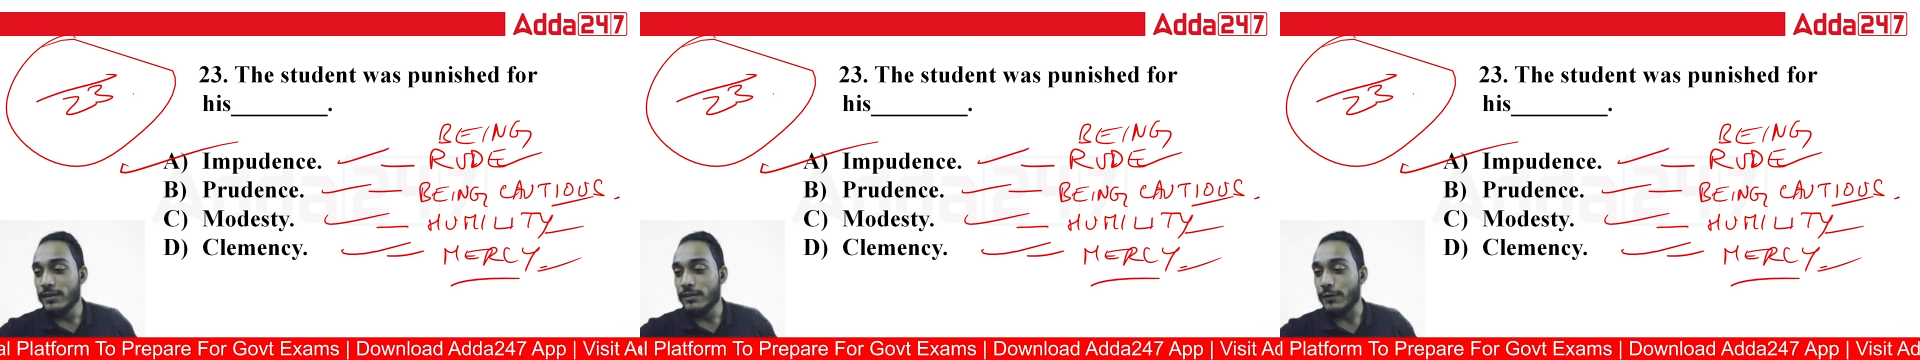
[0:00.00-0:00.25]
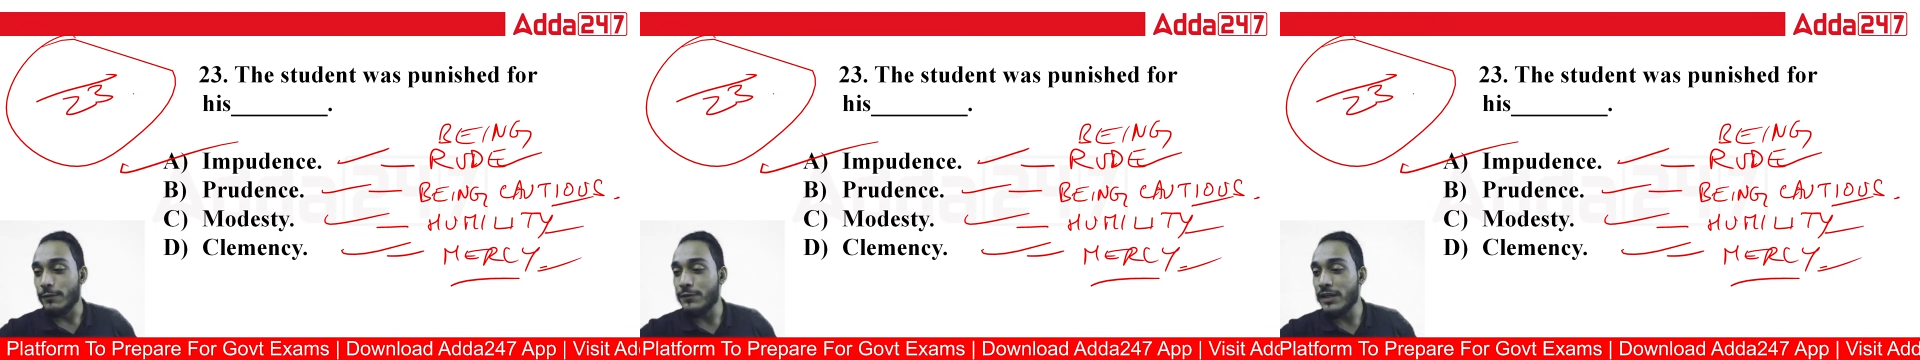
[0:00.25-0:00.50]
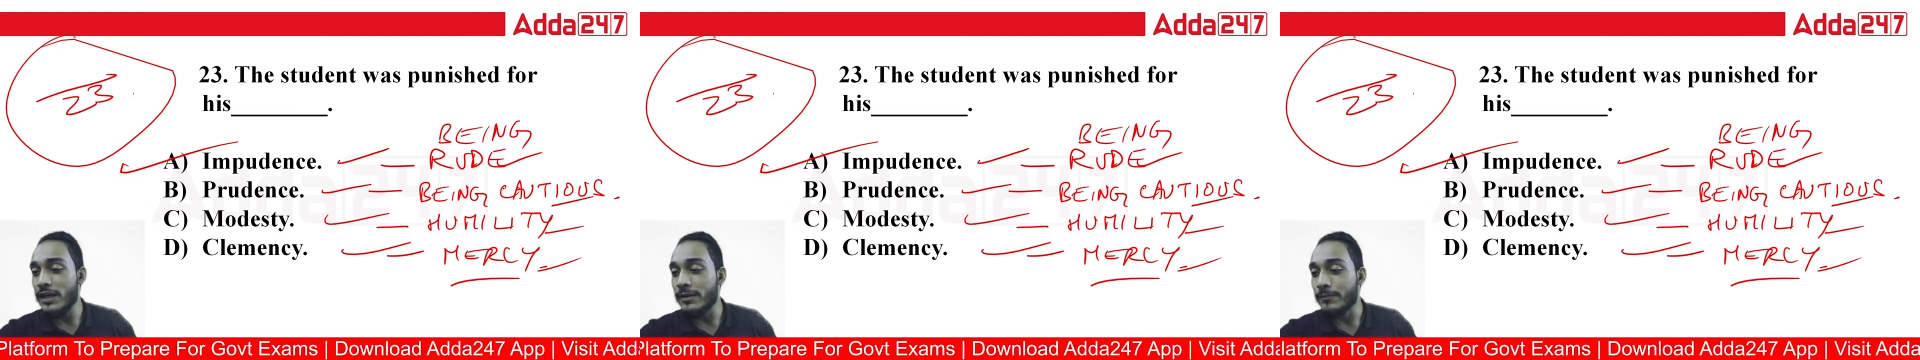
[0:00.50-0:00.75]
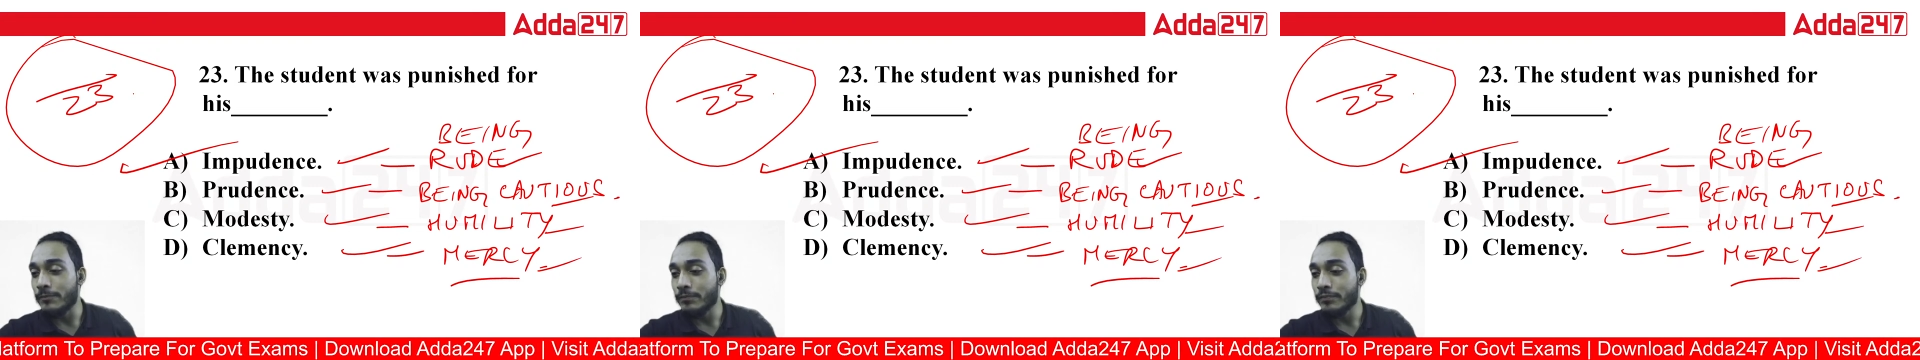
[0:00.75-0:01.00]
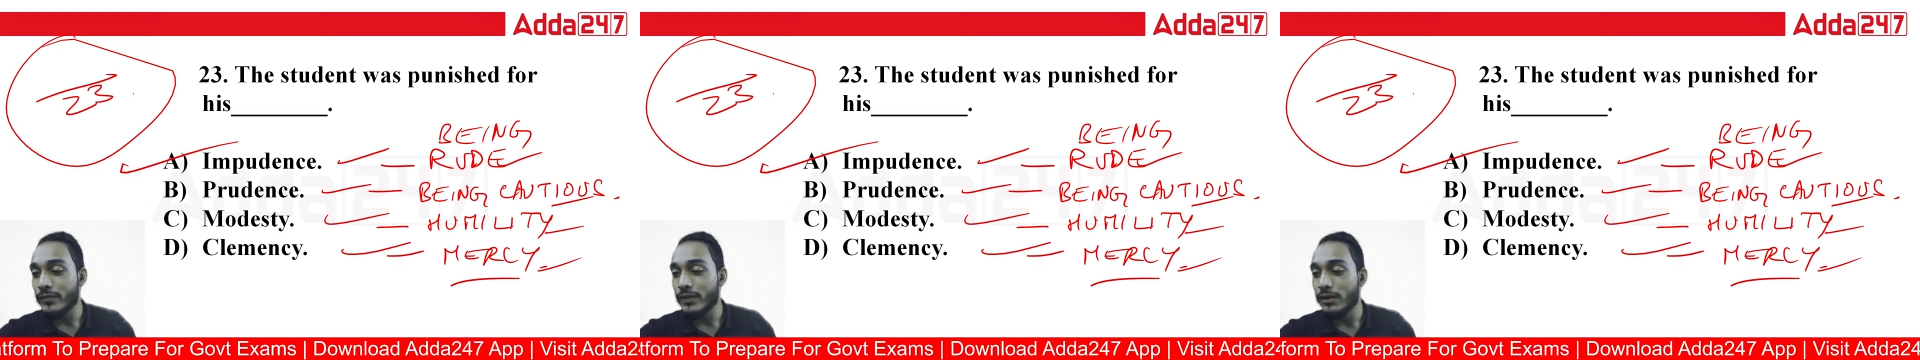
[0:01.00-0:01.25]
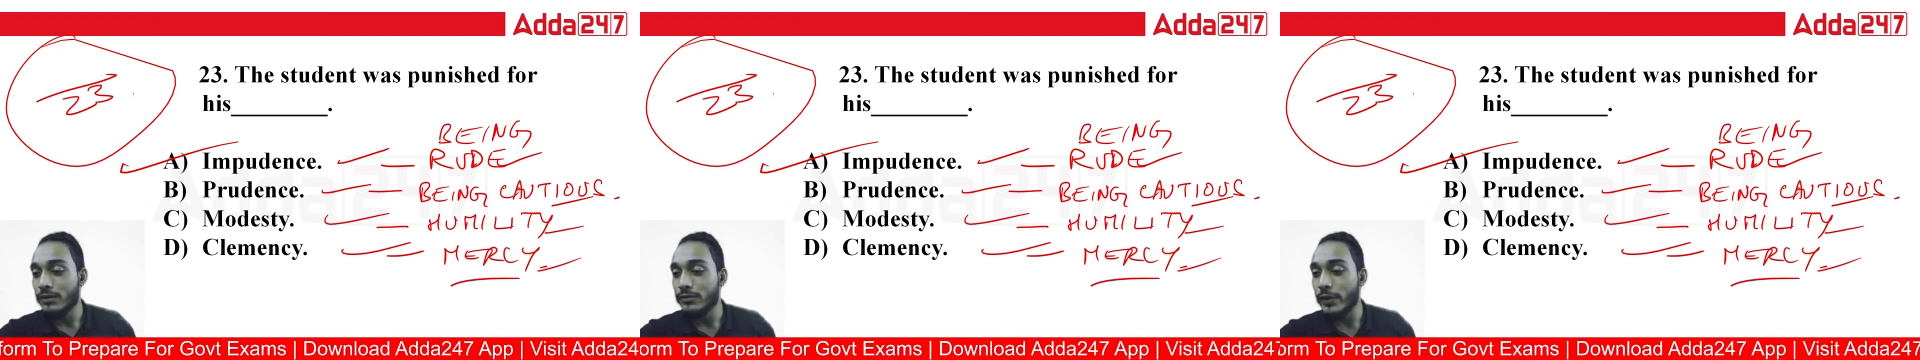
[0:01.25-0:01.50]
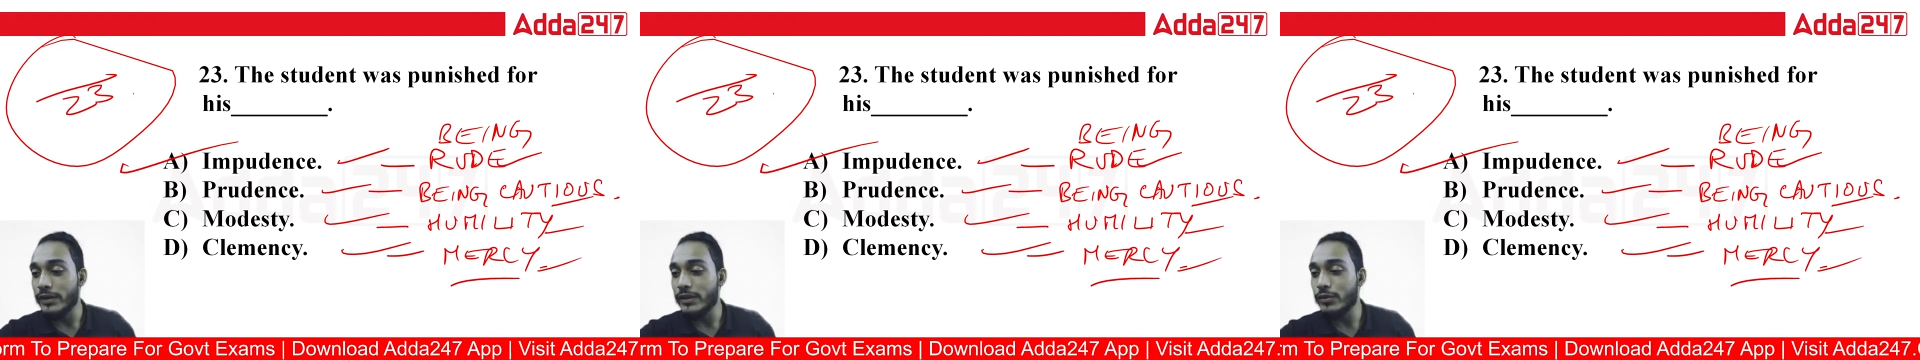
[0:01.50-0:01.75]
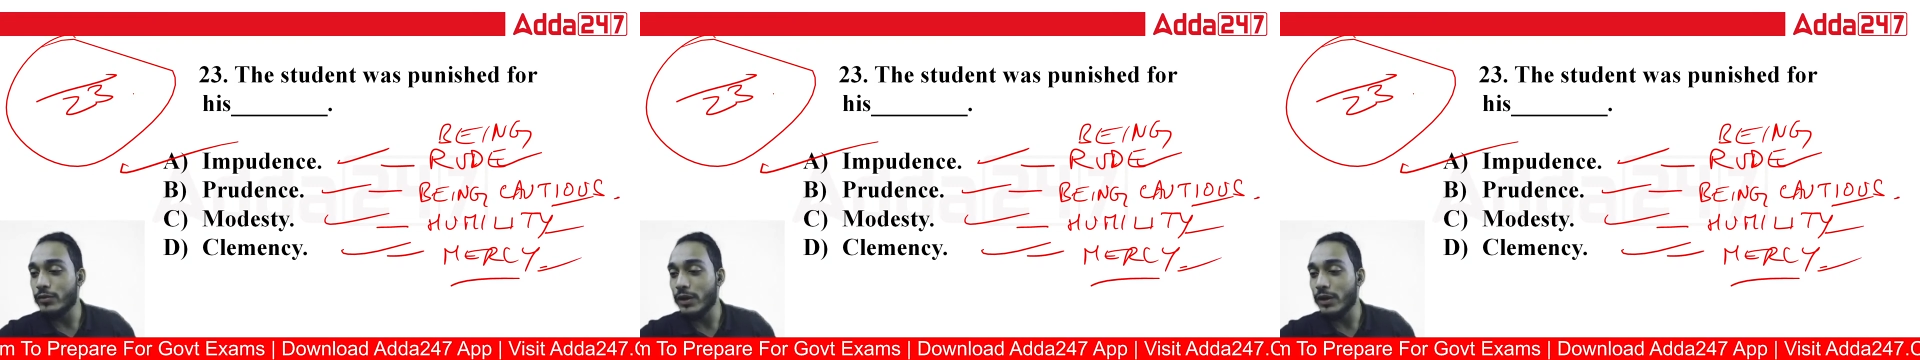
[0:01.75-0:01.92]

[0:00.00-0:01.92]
15 20